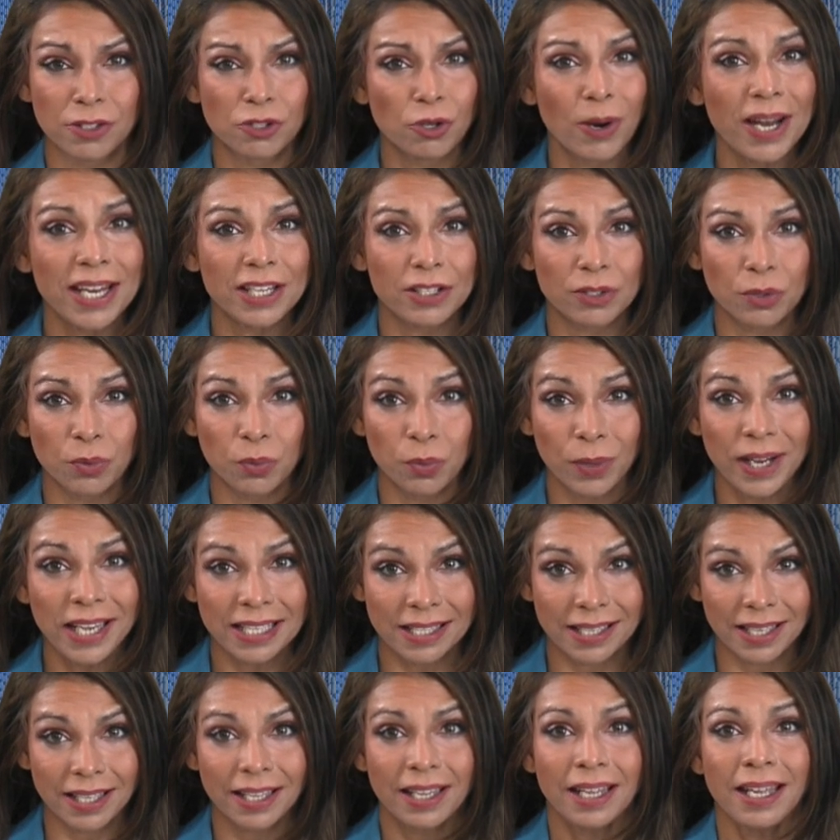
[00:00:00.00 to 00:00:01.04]
straight
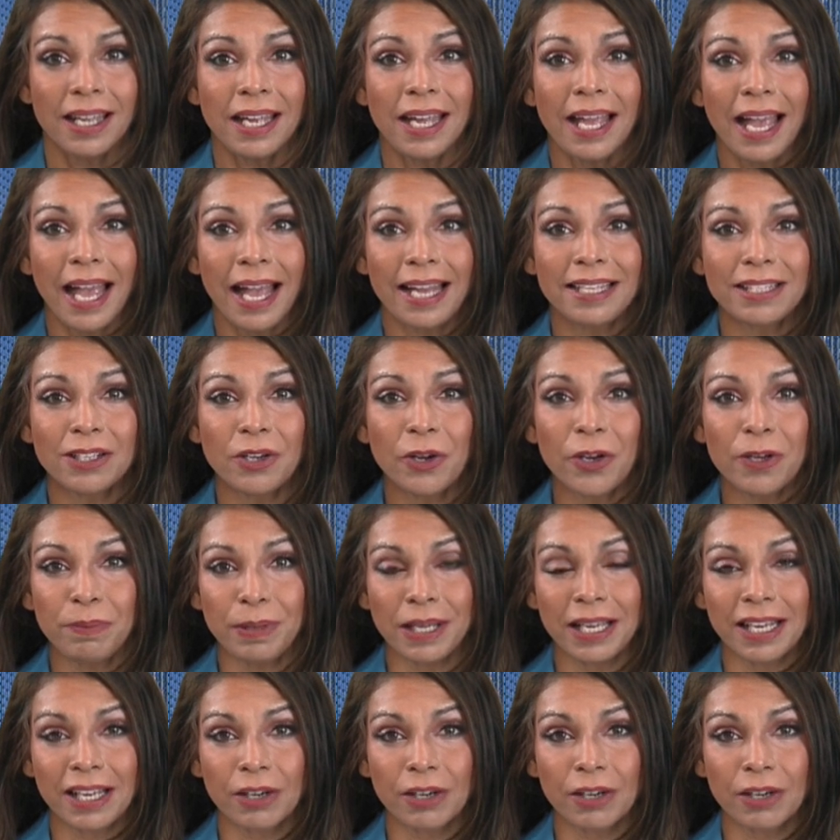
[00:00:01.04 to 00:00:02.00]
week, and an OPEC